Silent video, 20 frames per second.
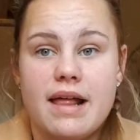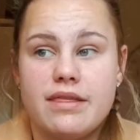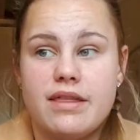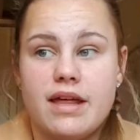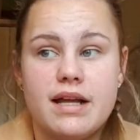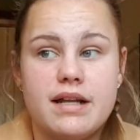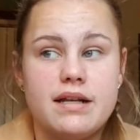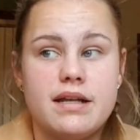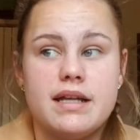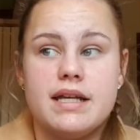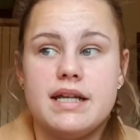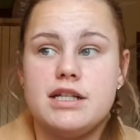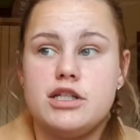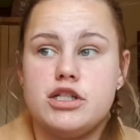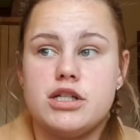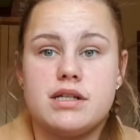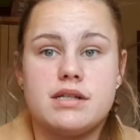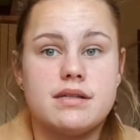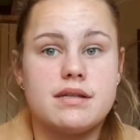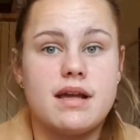and then
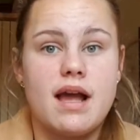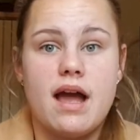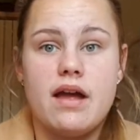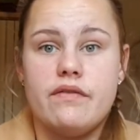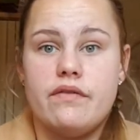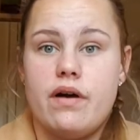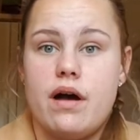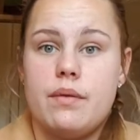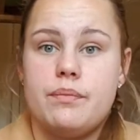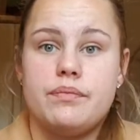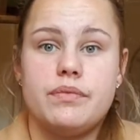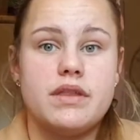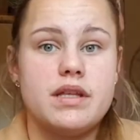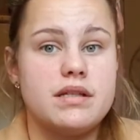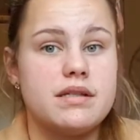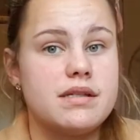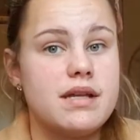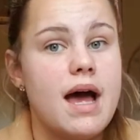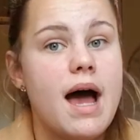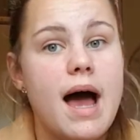he just gave up
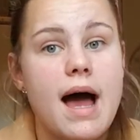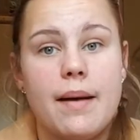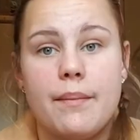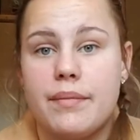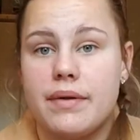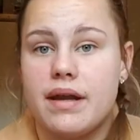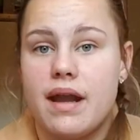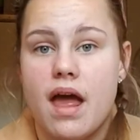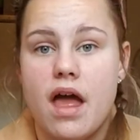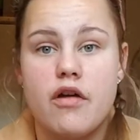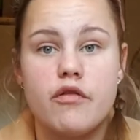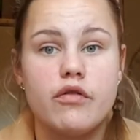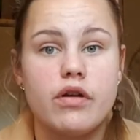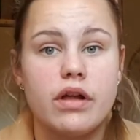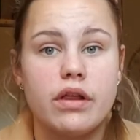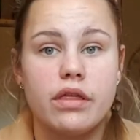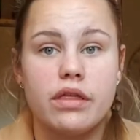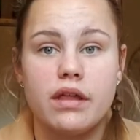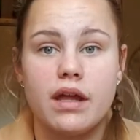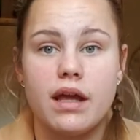this app and
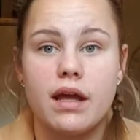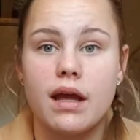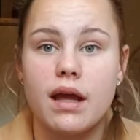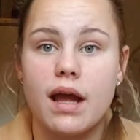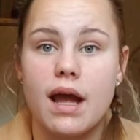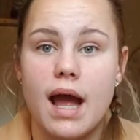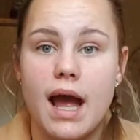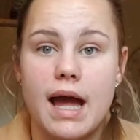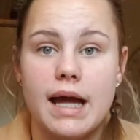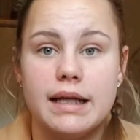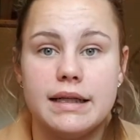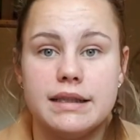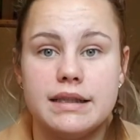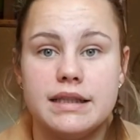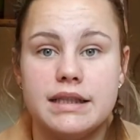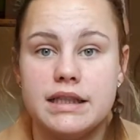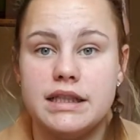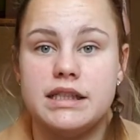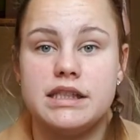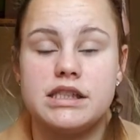everything,
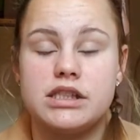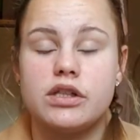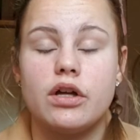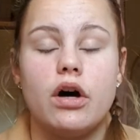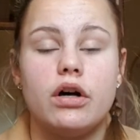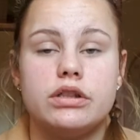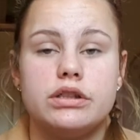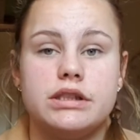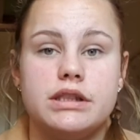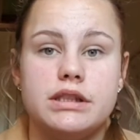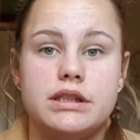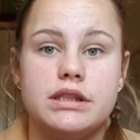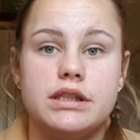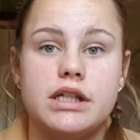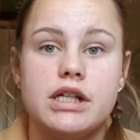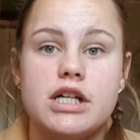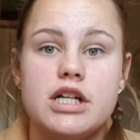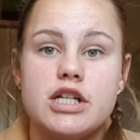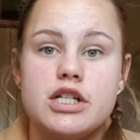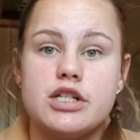and he
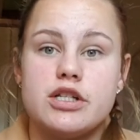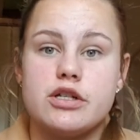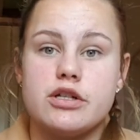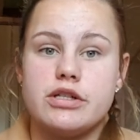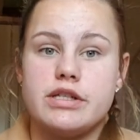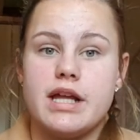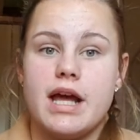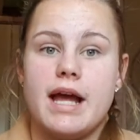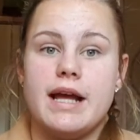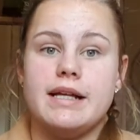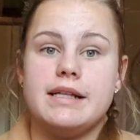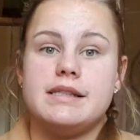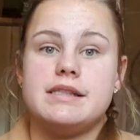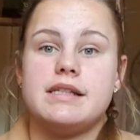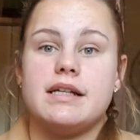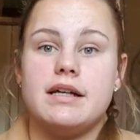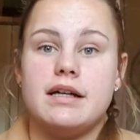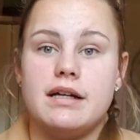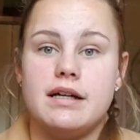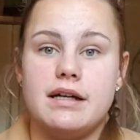started to
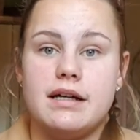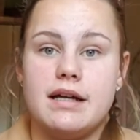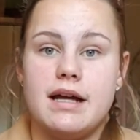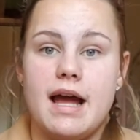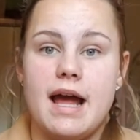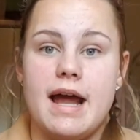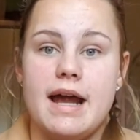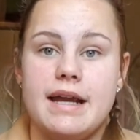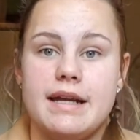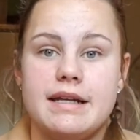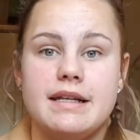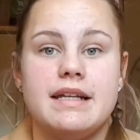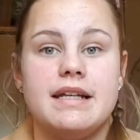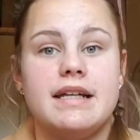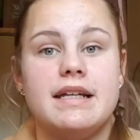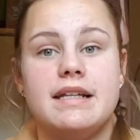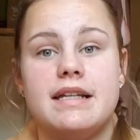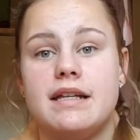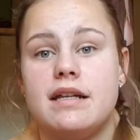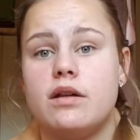date her, and
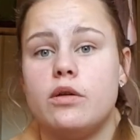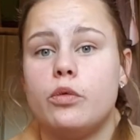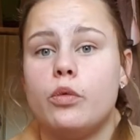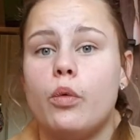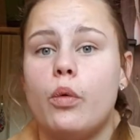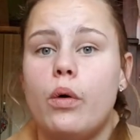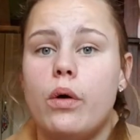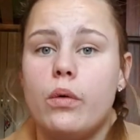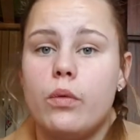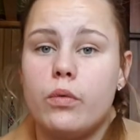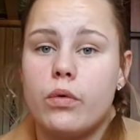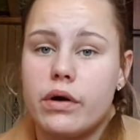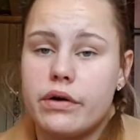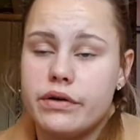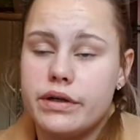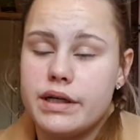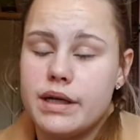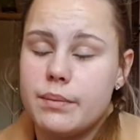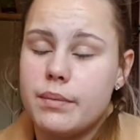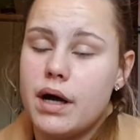he didn't
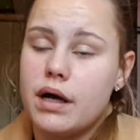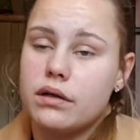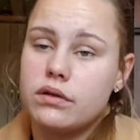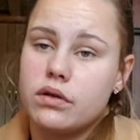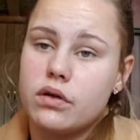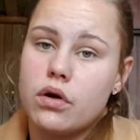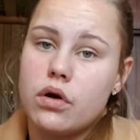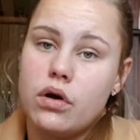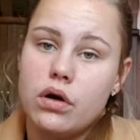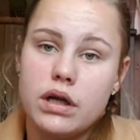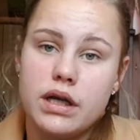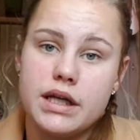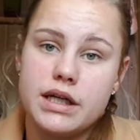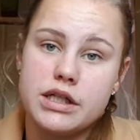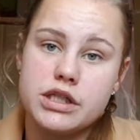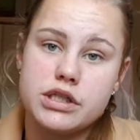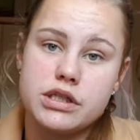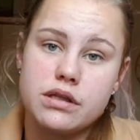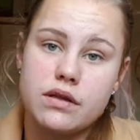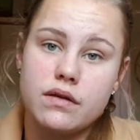worry about
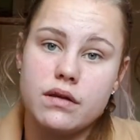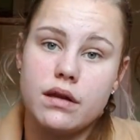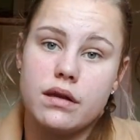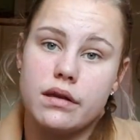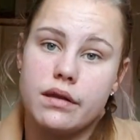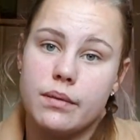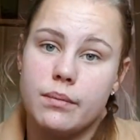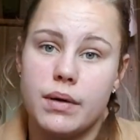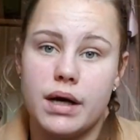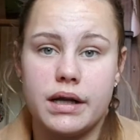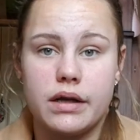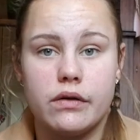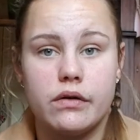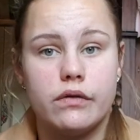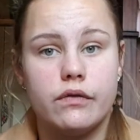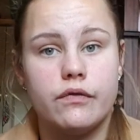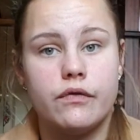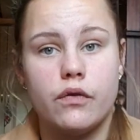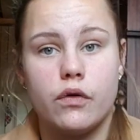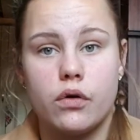college, the money
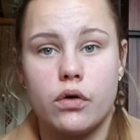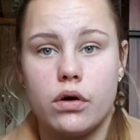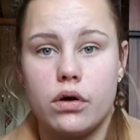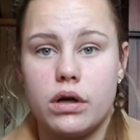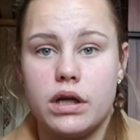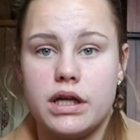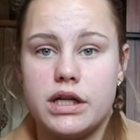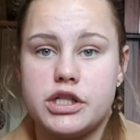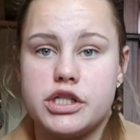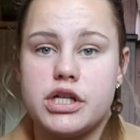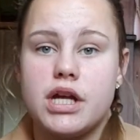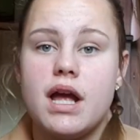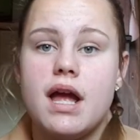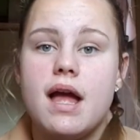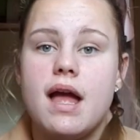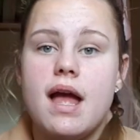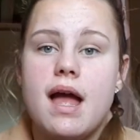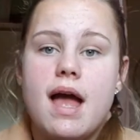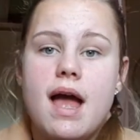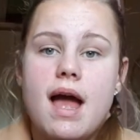for college.
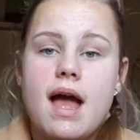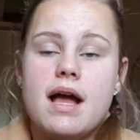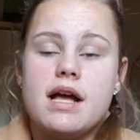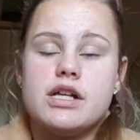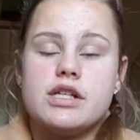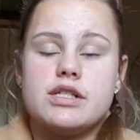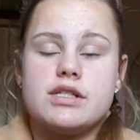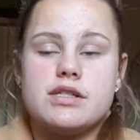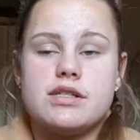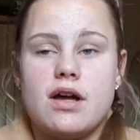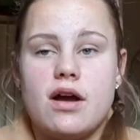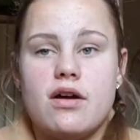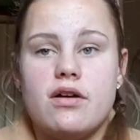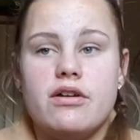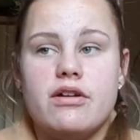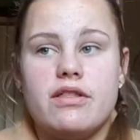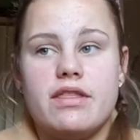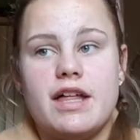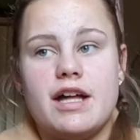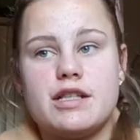
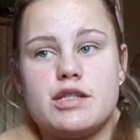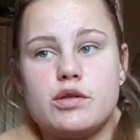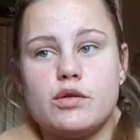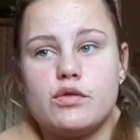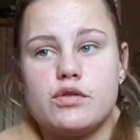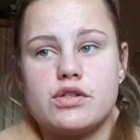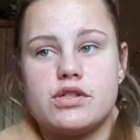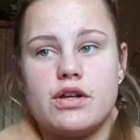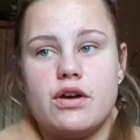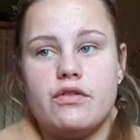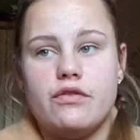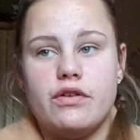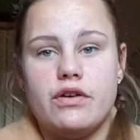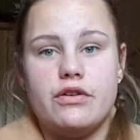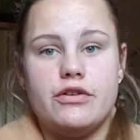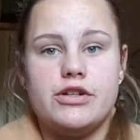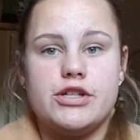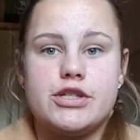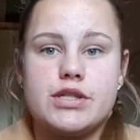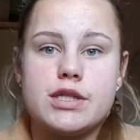So that's also
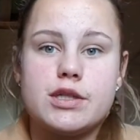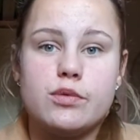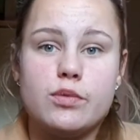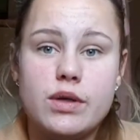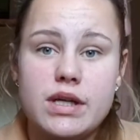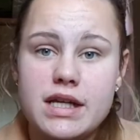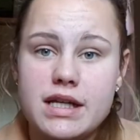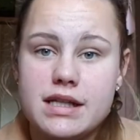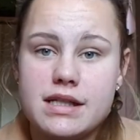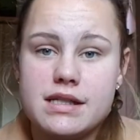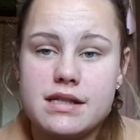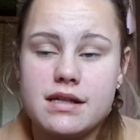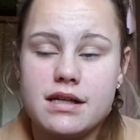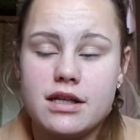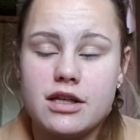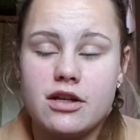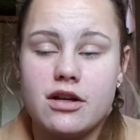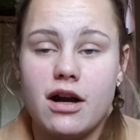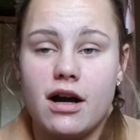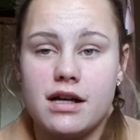very sweet.
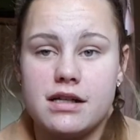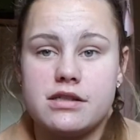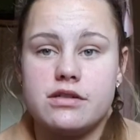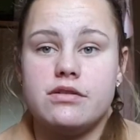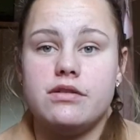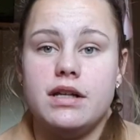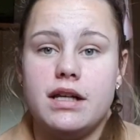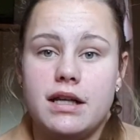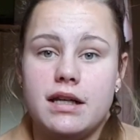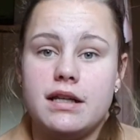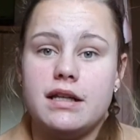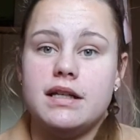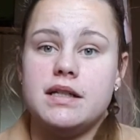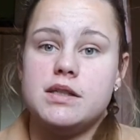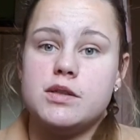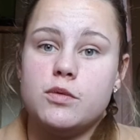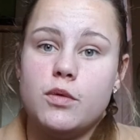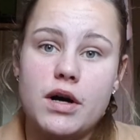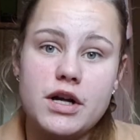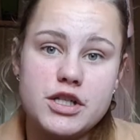You guys really
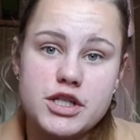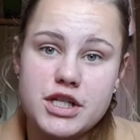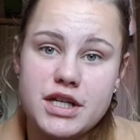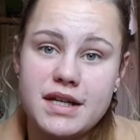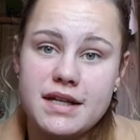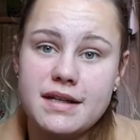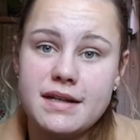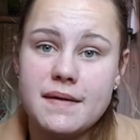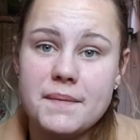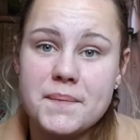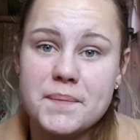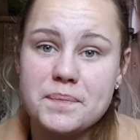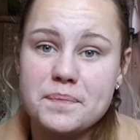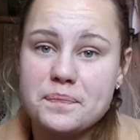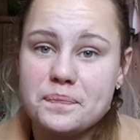need to watch it.